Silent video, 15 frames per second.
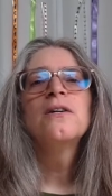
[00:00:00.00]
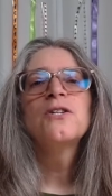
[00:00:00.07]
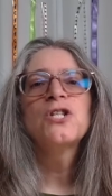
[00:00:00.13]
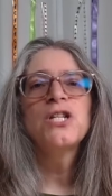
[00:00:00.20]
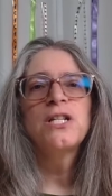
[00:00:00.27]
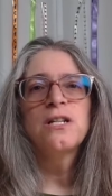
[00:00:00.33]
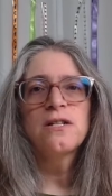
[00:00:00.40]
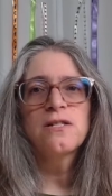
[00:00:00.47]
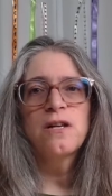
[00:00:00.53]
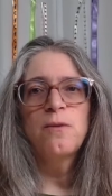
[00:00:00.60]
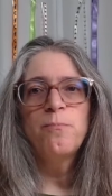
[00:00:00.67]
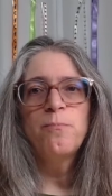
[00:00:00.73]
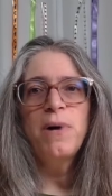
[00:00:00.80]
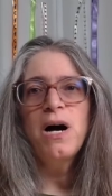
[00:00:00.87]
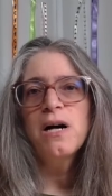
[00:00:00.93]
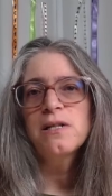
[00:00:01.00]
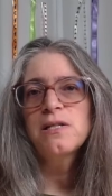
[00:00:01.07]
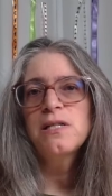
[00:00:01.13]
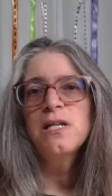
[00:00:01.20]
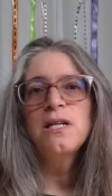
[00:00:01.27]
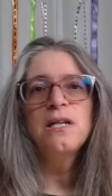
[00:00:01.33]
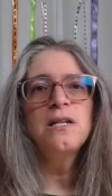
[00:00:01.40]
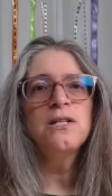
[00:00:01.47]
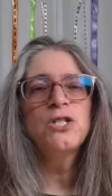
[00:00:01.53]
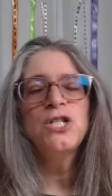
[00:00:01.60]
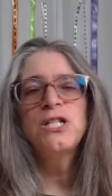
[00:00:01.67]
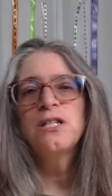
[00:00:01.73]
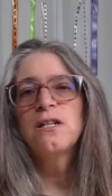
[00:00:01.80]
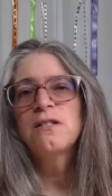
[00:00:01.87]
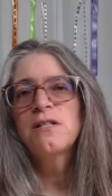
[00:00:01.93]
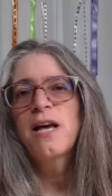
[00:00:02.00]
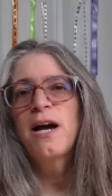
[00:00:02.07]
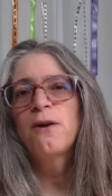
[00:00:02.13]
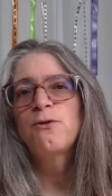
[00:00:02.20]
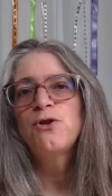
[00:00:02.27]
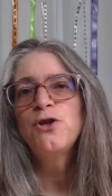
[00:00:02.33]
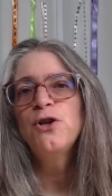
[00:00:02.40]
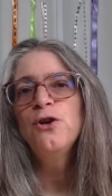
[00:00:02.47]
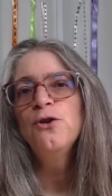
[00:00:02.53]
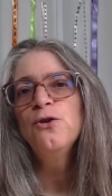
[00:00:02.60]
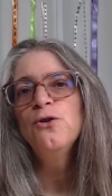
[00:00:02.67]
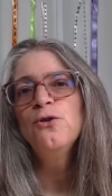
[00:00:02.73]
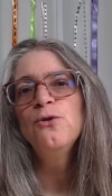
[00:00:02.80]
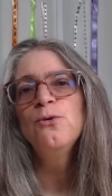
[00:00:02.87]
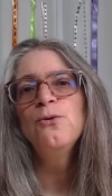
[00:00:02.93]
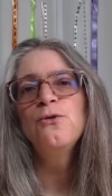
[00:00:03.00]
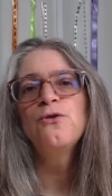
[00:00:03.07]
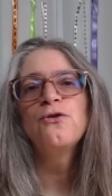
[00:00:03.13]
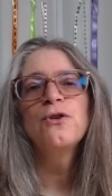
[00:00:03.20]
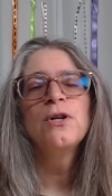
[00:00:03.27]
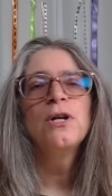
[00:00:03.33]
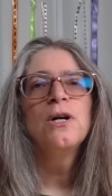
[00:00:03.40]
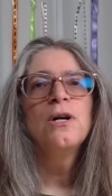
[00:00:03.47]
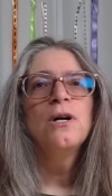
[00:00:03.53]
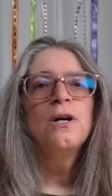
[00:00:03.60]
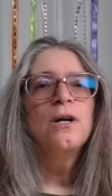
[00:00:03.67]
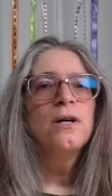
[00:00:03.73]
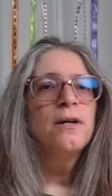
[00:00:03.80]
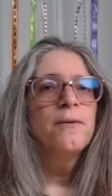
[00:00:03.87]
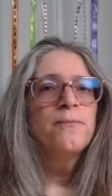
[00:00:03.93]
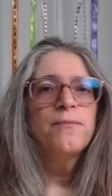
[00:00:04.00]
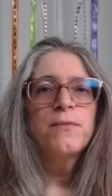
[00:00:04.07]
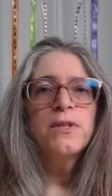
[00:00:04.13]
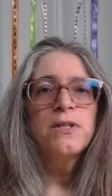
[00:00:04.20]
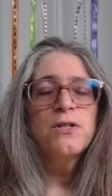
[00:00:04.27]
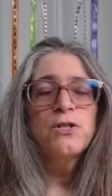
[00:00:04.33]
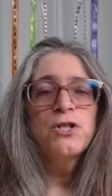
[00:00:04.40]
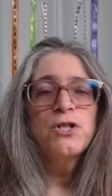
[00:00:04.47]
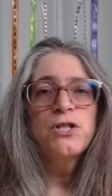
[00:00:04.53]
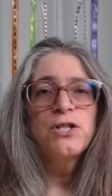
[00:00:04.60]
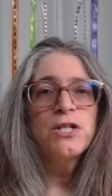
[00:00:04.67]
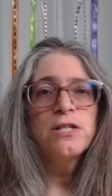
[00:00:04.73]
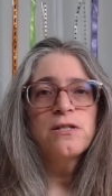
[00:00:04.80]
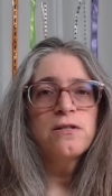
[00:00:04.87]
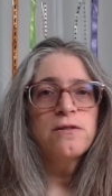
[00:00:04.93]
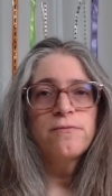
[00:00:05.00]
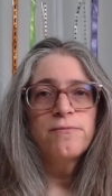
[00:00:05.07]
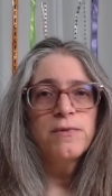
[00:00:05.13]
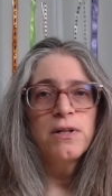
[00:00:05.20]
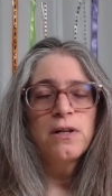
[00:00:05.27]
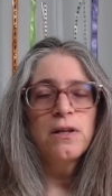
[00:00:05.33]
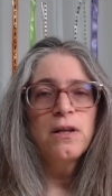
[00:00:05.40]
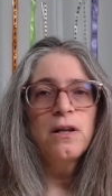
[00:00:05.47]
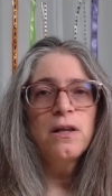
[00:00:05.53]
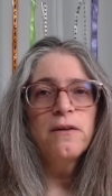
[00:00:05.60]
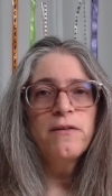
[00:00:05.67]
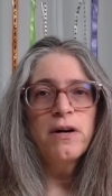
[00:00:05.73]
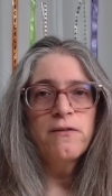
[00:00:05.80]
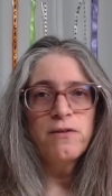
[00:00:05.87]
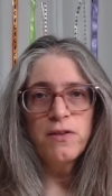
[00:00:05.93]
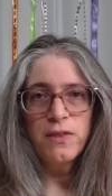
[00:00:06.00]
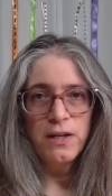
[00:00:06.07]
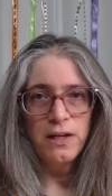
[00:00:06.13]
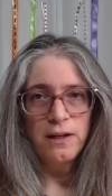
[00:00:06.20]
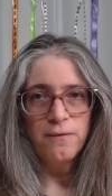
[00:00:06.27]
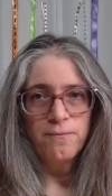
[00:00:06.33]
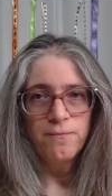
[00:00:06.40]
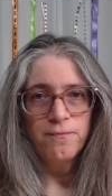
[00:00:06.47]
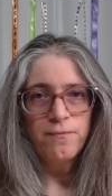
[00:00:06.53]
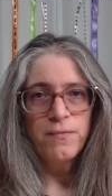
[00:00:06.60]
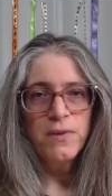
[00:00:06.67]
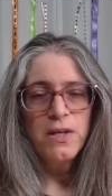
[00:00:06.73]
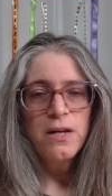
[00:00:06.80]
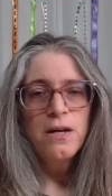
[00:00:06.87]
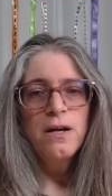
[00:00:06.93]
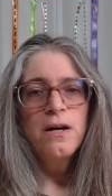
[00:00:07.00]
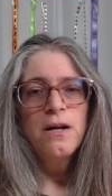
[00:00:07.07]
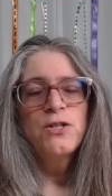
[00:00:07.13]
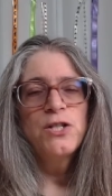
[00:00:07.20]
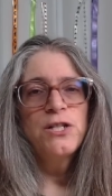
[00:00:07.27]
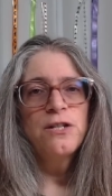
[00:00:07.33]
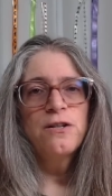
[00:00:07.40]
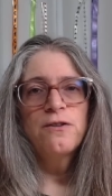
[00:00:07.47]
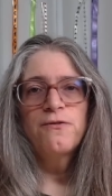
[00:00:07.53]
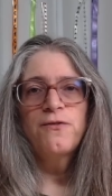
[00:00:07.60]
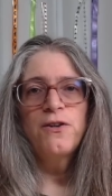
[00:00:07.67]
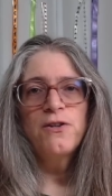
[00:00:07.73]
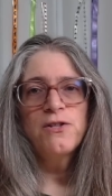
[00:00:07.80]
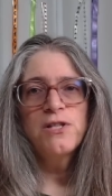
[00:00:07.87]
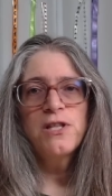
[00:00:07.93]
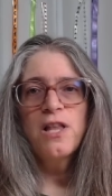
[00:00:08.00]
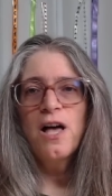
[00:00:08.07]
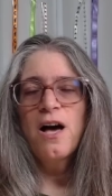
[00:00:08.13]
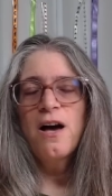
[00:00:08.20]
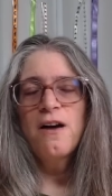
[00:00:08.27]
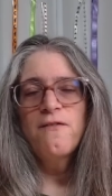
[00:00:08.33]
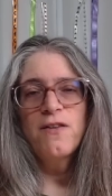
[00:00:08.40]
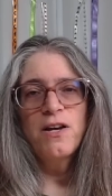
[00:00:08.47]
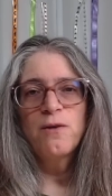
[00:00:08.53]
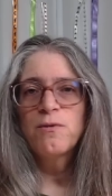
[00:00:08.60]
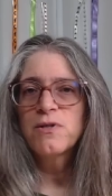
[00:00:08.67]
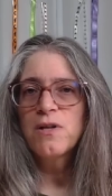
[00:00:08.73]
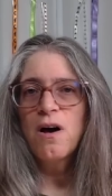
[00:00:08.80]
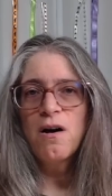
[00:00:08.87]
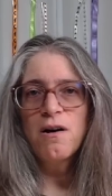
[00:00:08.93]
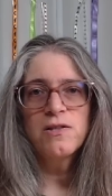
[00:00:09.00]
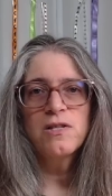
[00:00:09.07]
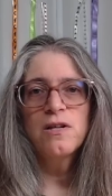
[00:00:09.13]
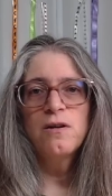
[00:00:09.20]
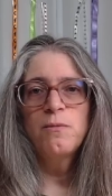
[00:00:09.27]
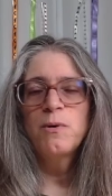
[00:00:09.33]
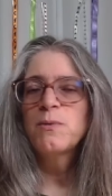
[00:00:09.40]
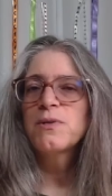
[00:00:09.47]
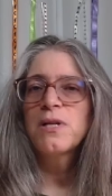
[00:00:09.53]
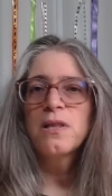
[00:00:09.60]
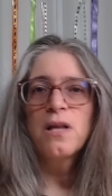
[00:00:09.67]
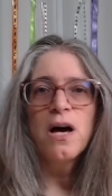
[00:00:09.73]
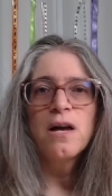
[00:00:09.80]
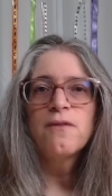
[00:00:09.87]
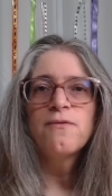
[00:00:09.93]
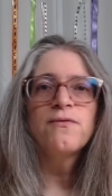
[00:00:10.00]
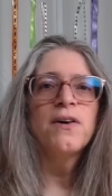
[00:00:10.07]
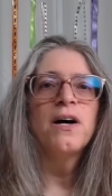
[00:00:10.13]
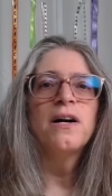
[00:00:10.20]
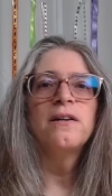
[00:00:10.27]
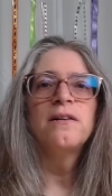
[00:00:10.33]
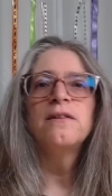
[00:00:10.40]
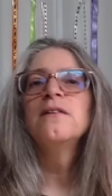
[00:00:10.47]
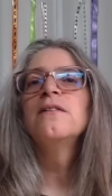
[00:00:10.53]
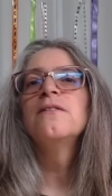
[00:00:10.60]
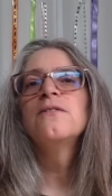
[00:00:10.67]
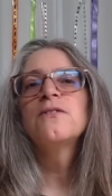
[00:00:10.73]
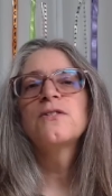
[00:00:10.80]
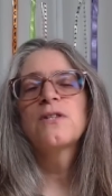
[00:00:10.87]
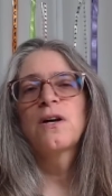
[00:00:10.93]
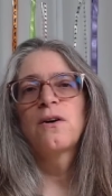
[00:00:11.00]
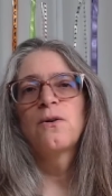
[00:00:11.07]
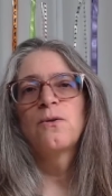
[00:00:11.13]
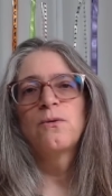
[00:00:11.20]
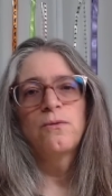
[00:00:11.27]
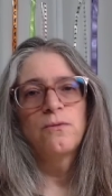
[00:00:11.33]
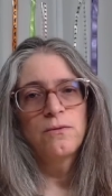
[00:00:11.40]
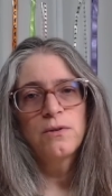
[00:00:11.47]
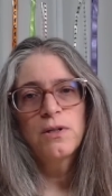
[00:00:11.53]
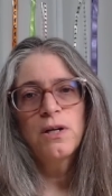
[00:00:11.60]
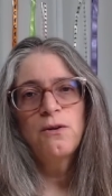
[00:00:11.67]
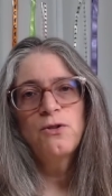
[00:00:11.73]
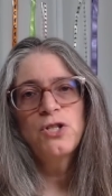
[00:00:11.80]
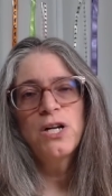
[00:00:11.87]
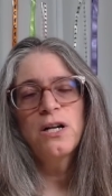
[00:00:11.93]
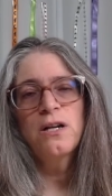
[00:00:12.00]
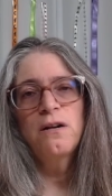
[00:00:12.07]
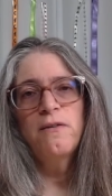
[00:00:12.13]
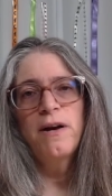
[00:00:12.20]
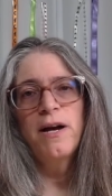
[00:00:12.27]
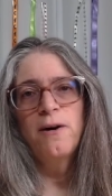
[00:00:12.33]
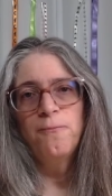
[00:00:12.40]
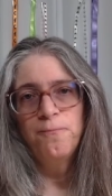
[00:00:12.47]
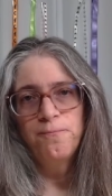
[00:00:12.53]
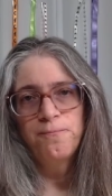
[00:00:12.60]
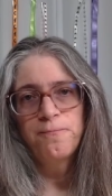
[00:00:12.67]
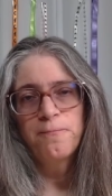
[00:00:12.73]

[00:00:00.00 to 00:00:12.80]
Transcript: She does unboxing, she does how to's, she's just a little of everything. She did her first live and it was awesome. It was a lot of fun. So go check her out.